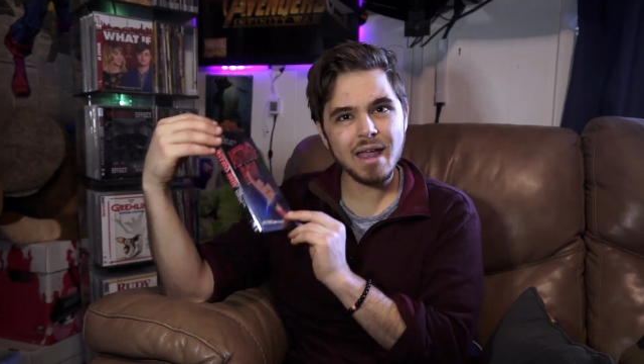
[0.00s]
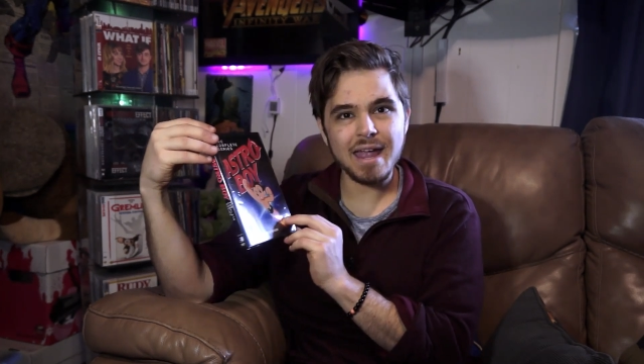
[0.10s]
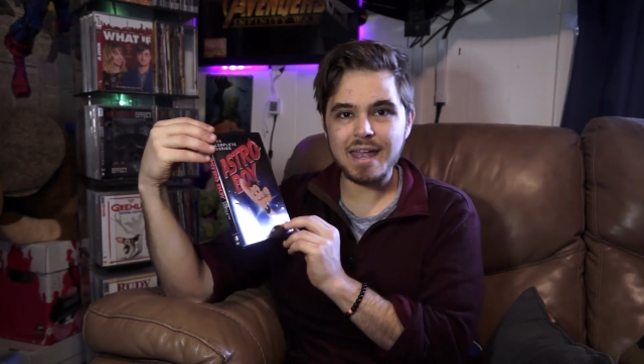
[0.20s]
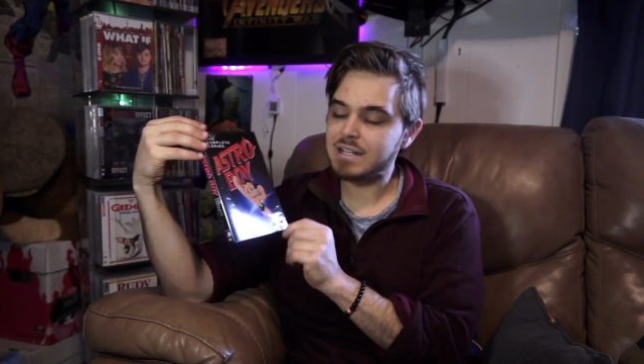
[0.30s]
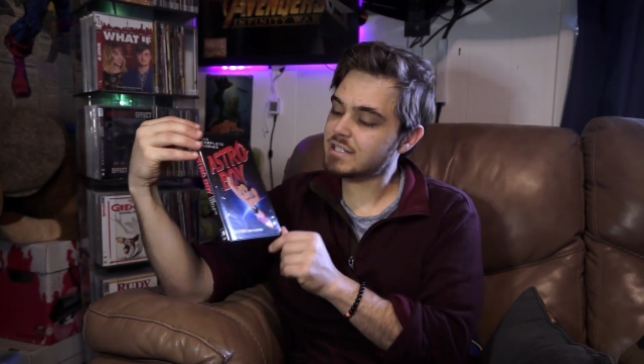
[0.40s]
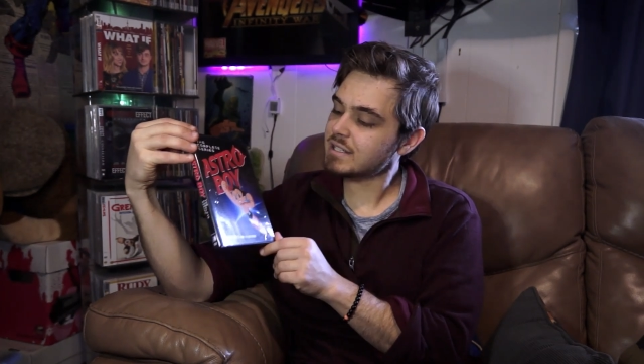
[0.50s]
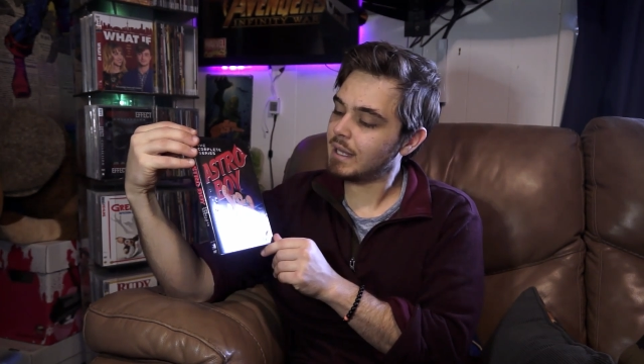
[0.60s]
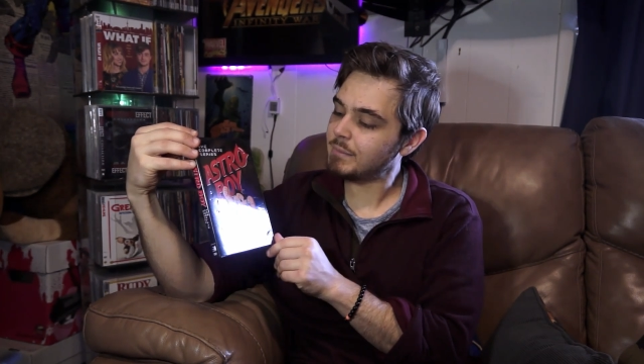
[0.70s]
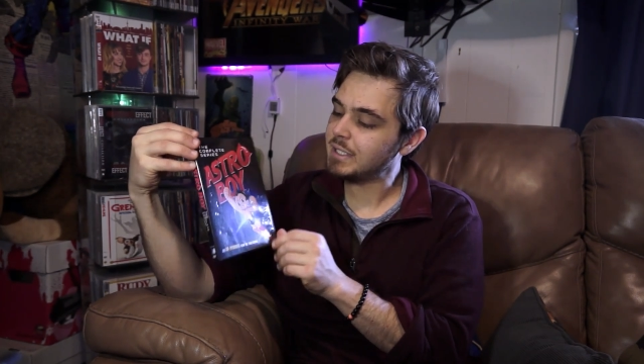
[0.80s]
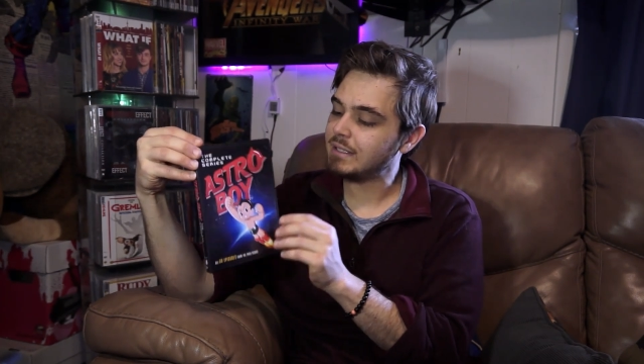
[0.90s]
And,
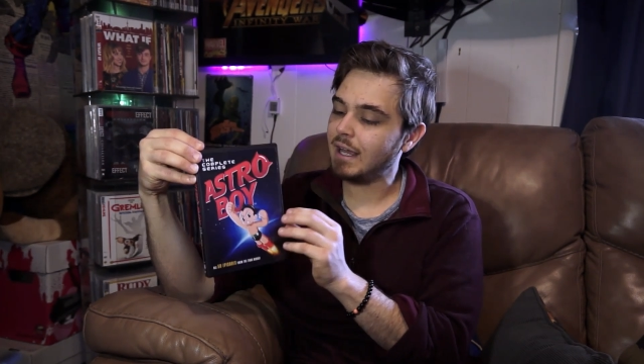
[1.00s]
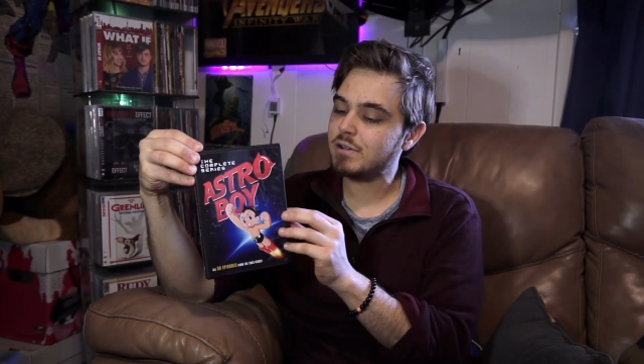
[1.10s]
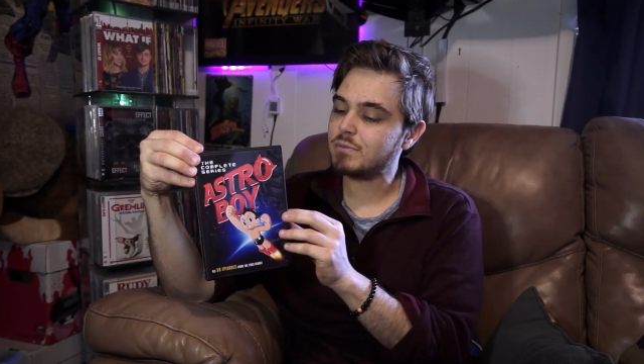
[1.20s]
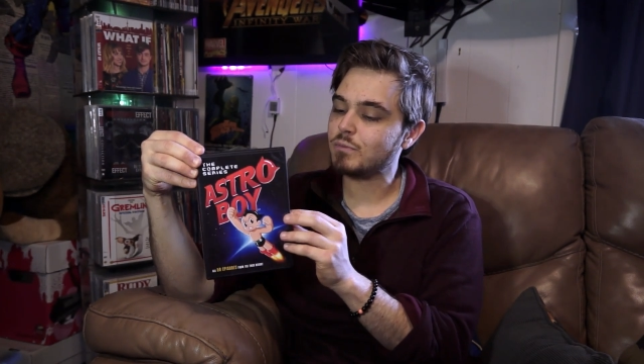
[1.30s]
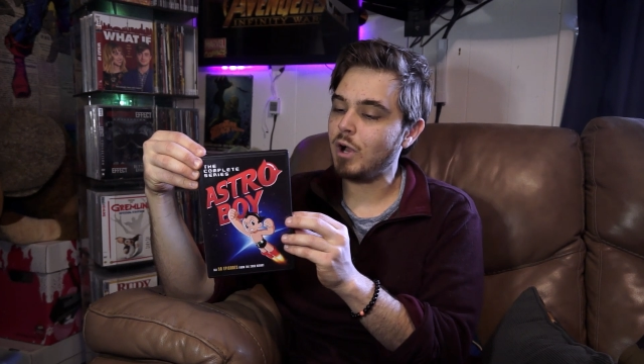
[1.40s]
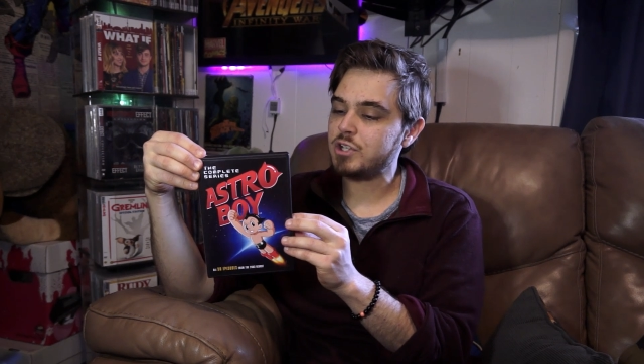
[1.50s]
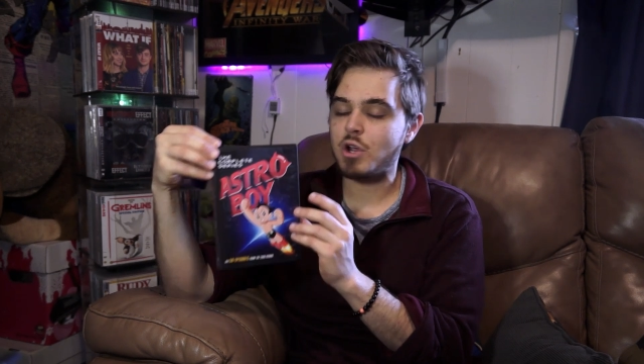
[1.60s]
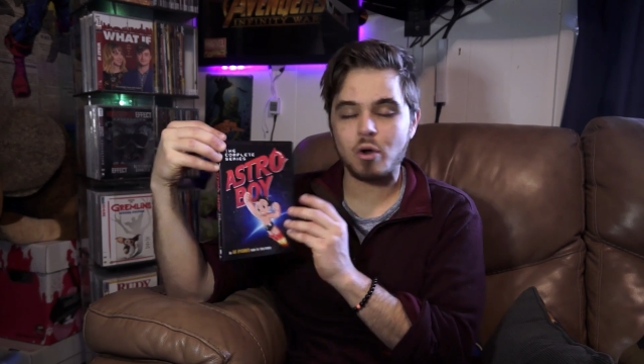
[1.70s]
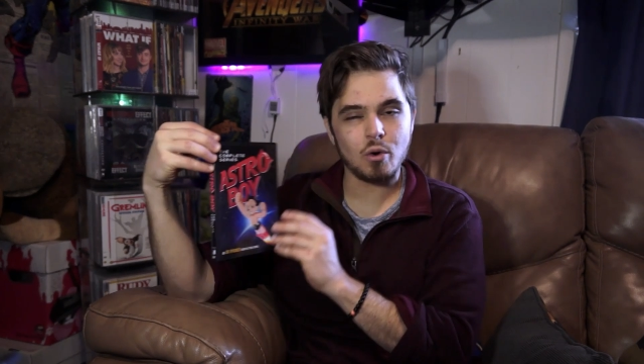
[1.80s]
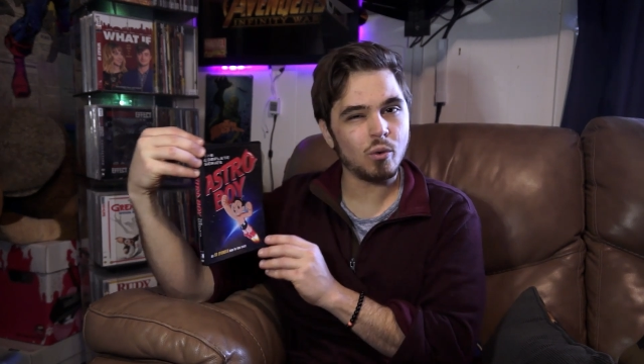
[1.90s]
I mean, I don't watch
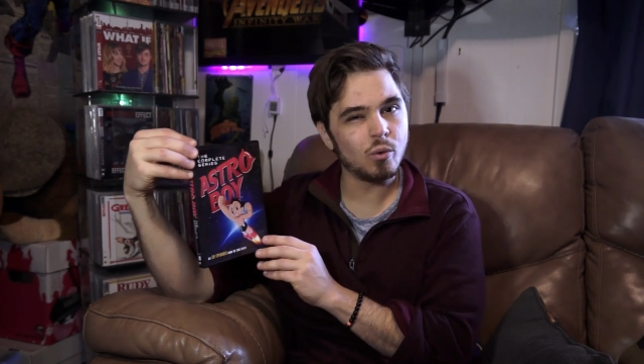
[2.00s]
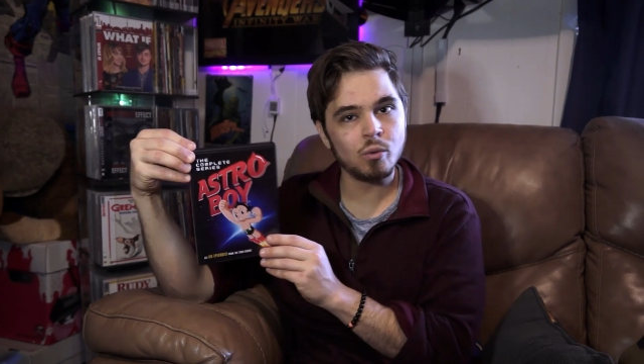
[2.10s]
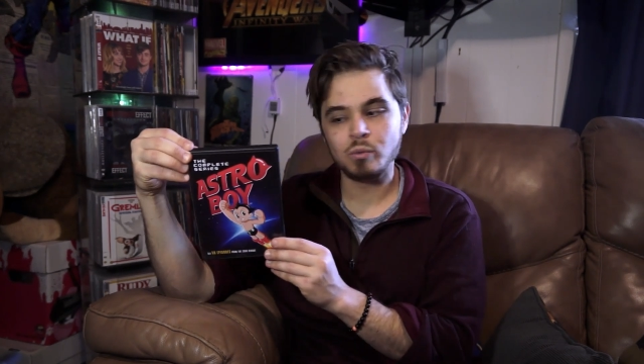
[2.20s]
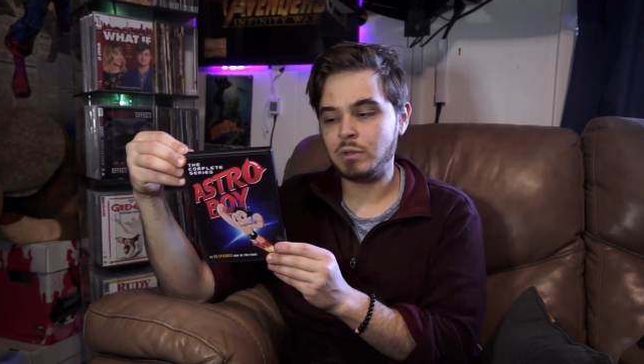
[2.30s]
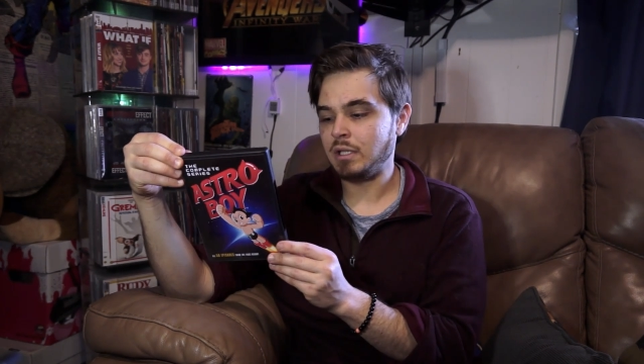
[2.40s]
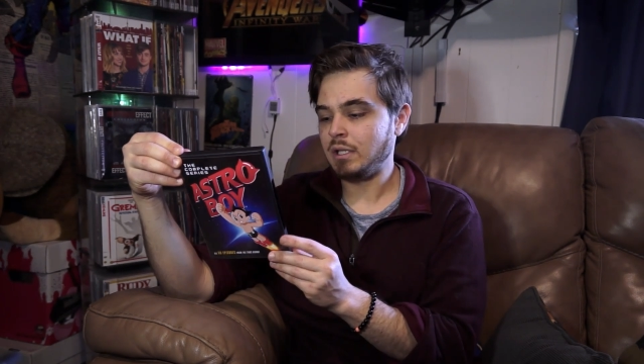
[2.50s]
a whole